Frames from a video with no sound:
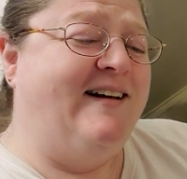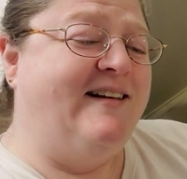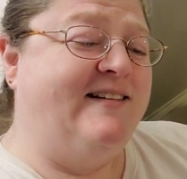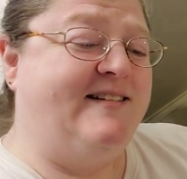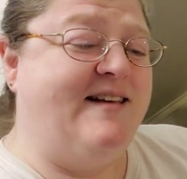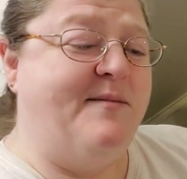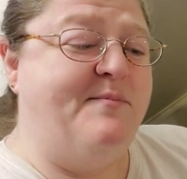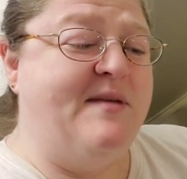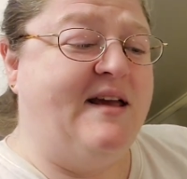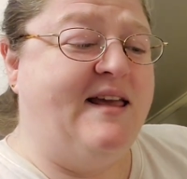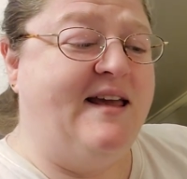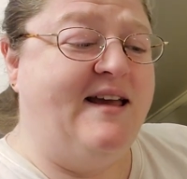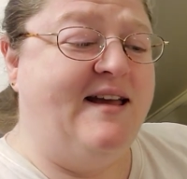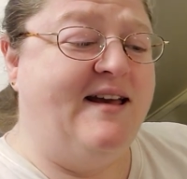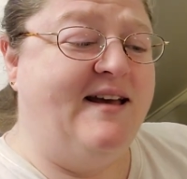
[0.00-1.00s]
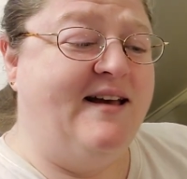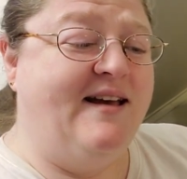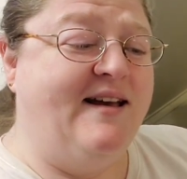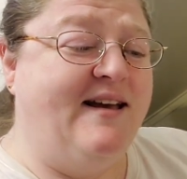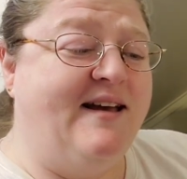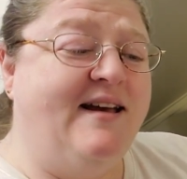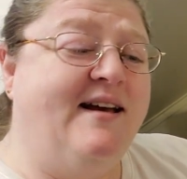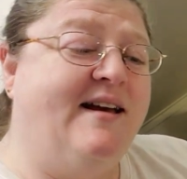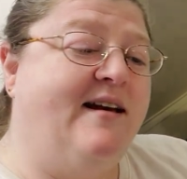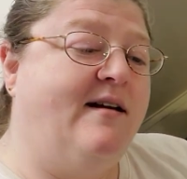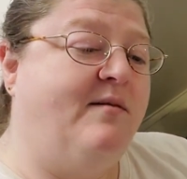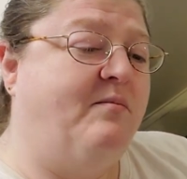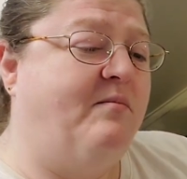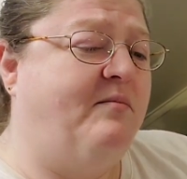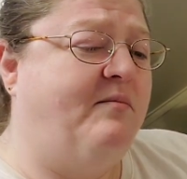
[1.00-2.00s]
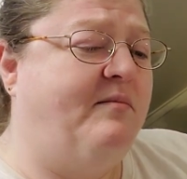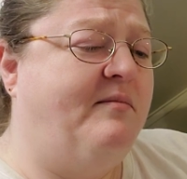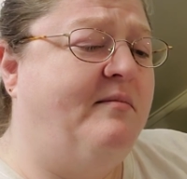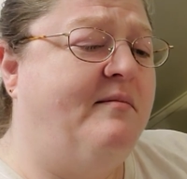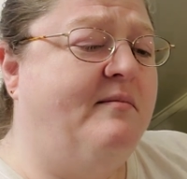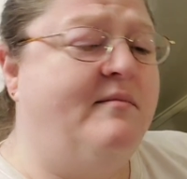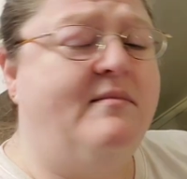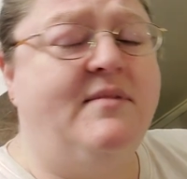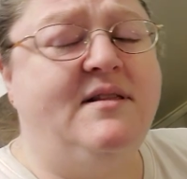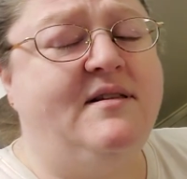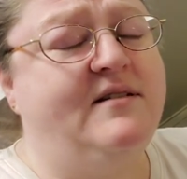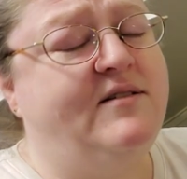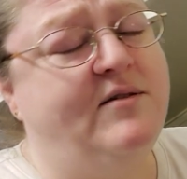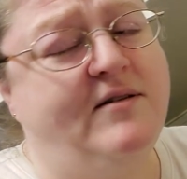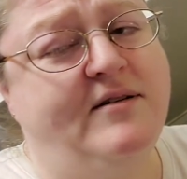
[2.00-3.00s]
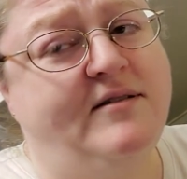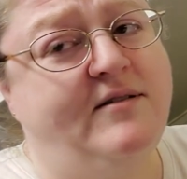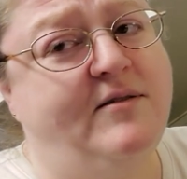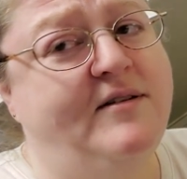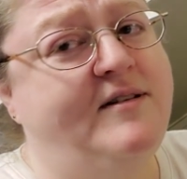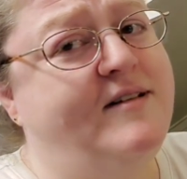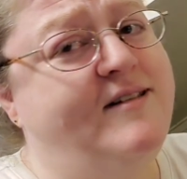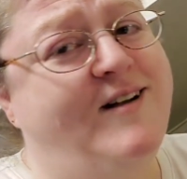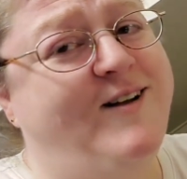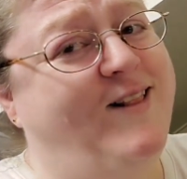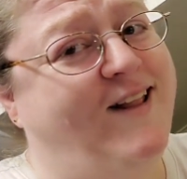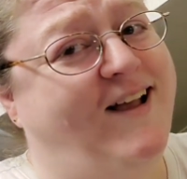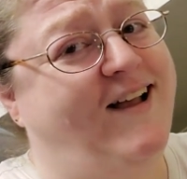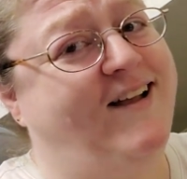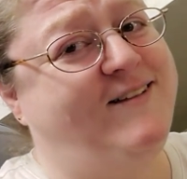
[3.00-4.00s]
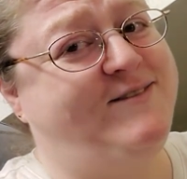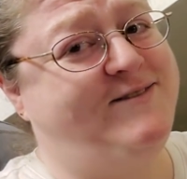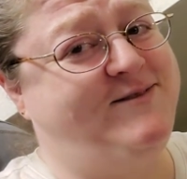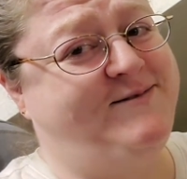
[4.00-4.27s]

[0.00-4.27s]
said Mickey. But the Sorcerer did not laugh.